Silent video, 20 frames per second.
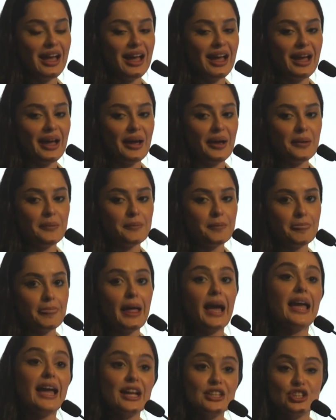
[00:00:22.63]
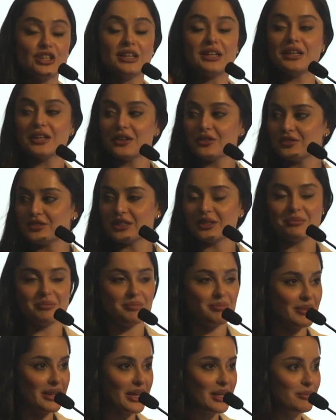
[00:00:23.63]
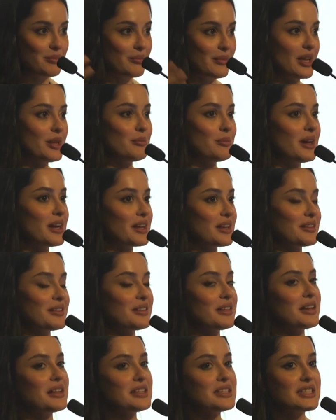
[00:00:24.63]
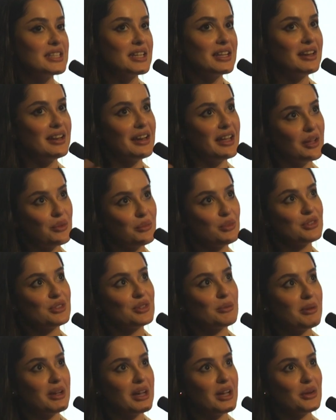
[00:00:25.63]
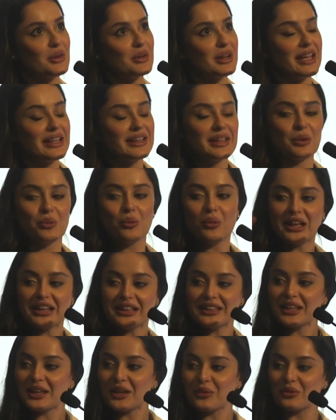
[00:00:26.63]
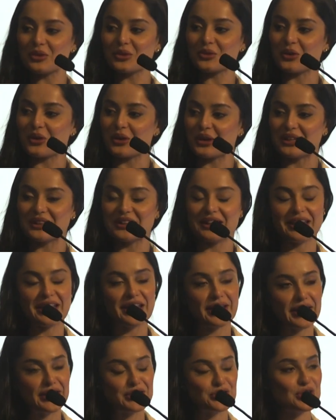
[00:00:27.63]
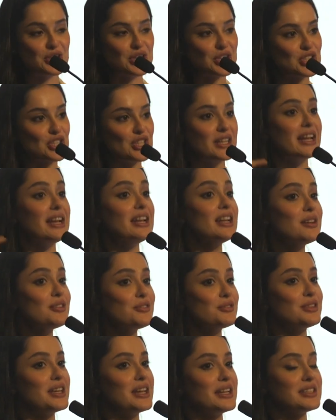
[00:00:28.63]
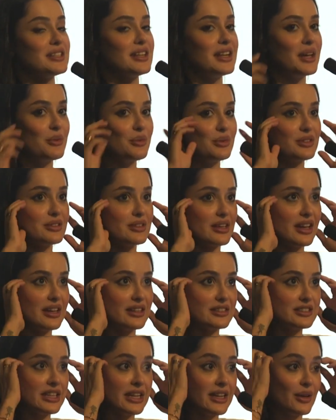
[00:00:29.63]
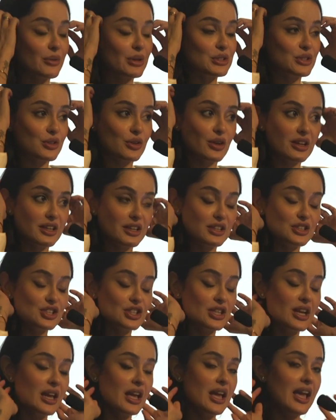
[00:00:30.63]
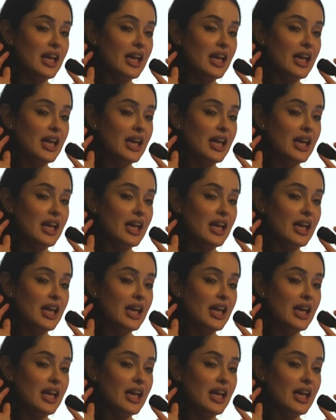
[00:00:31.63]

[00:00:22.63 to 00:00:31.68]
I actually lived in Pakistan till I was about, I think one thing was wrong in the introduction. I lived there till I went to college.